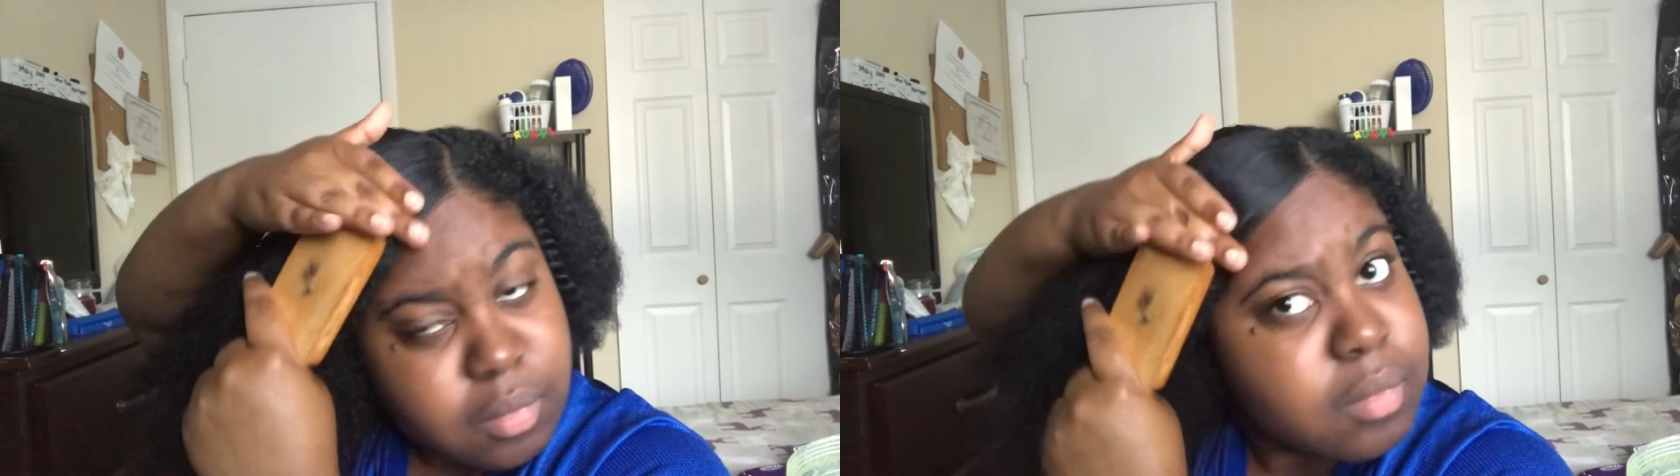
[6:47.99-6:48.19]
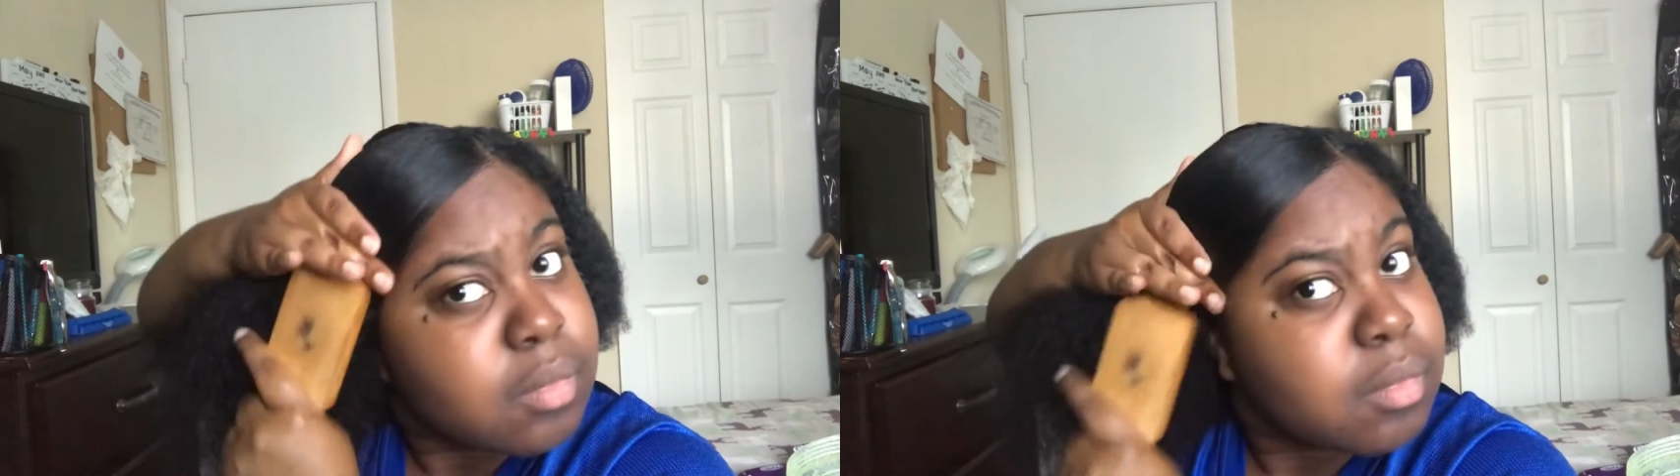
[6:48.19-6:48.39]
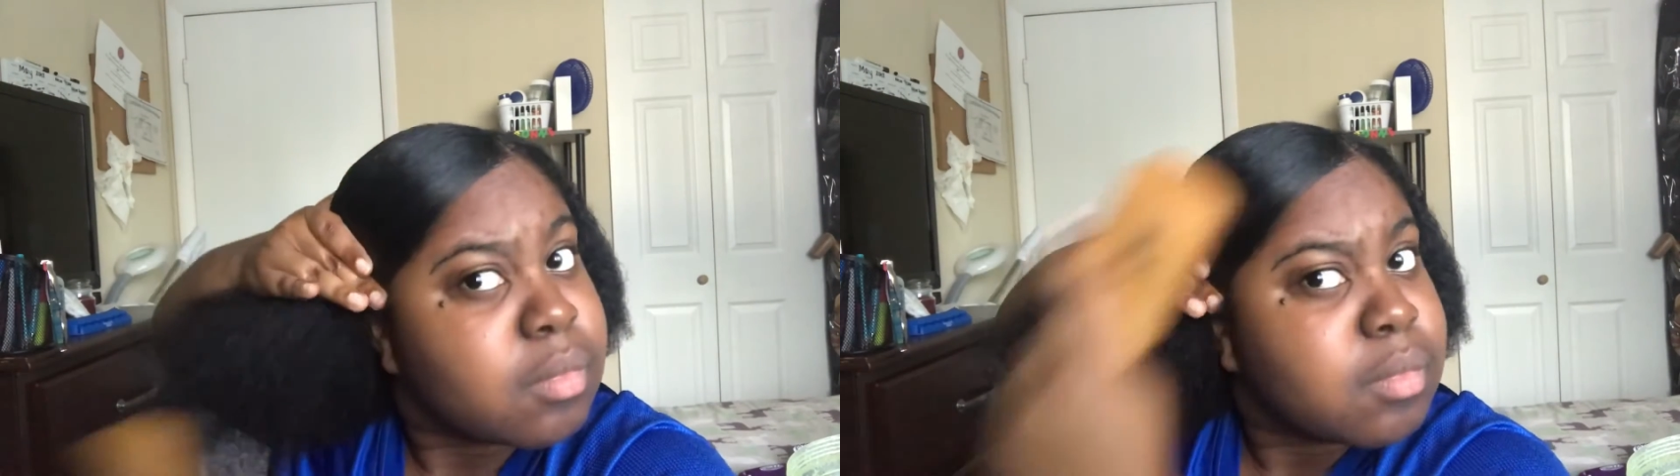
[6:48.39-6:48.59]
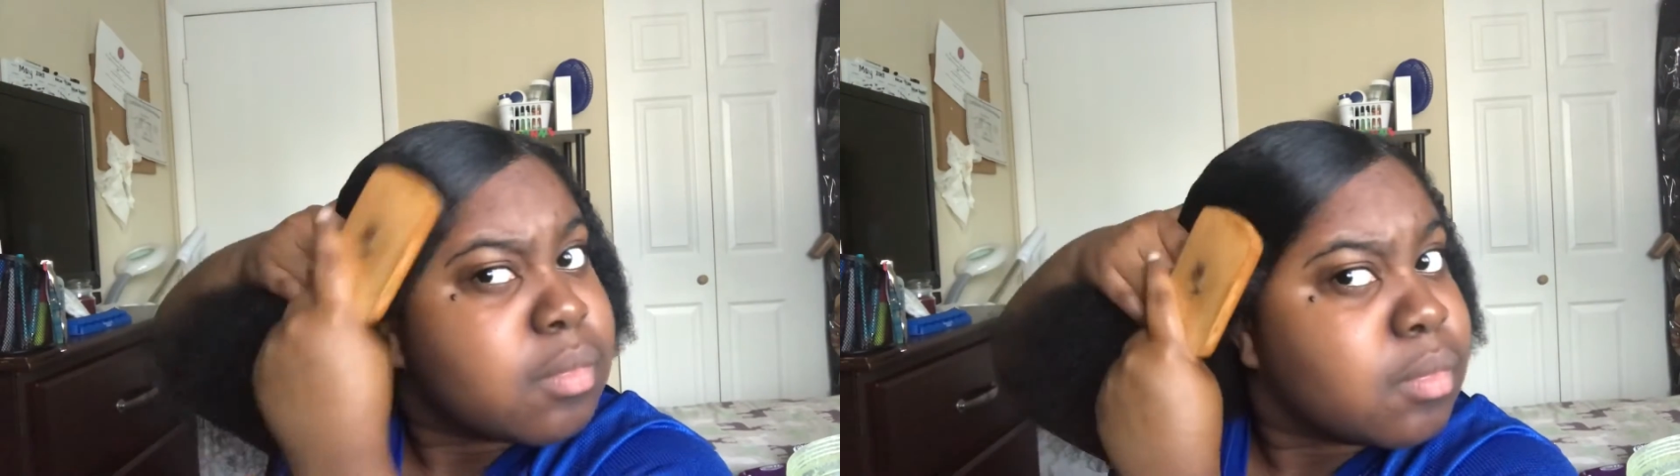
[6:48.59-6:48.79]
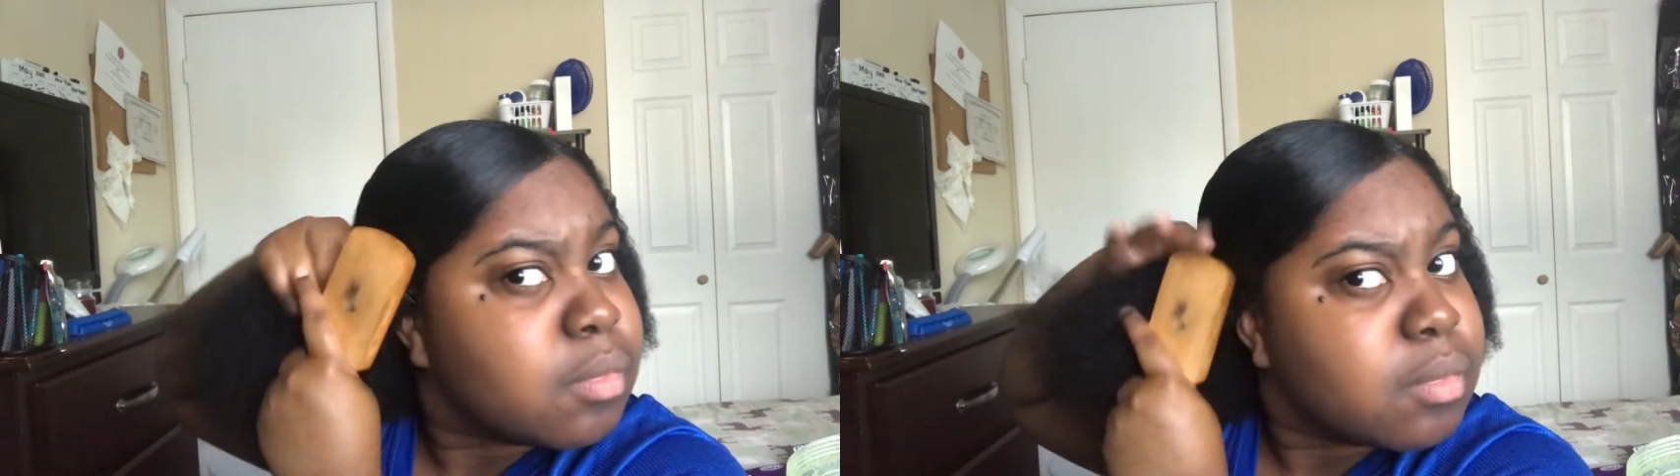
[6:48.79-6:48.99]
I don't know
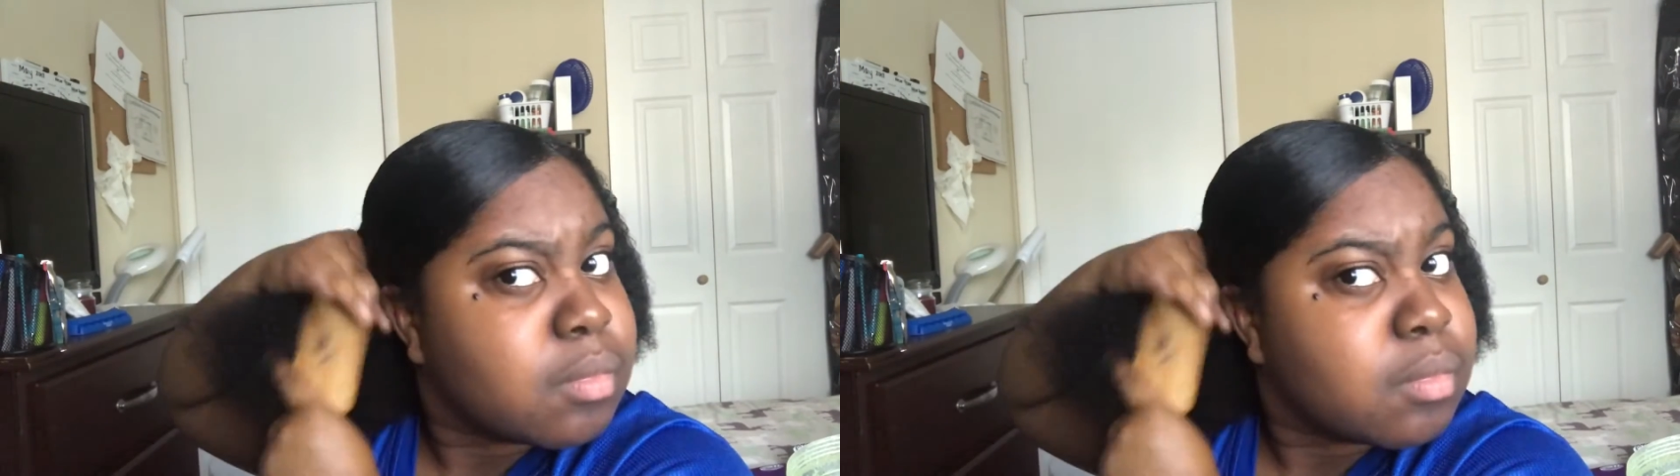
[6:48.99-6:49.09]
if